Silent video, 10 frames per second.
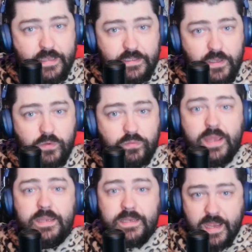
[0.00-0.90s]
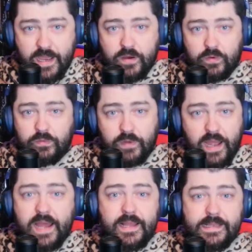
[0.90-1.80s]
So right now,
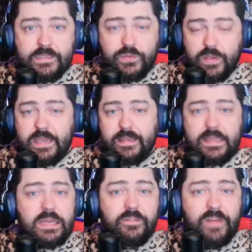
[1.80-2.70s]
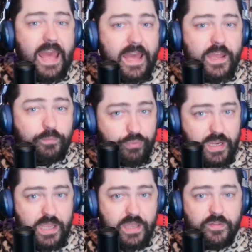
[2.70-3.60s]
as we live and
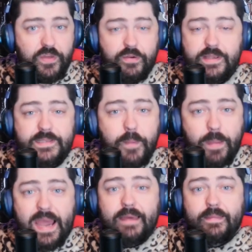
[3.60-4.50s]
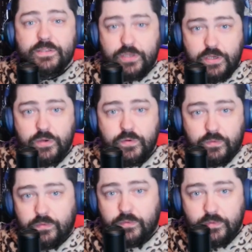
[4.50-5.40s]
breathe, there is a palace coup
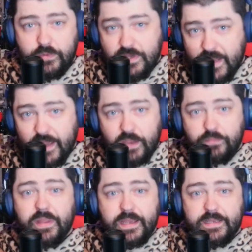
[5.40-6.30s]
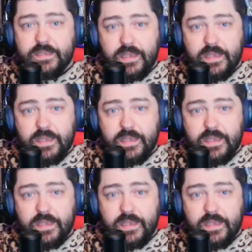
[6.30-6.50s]
taking place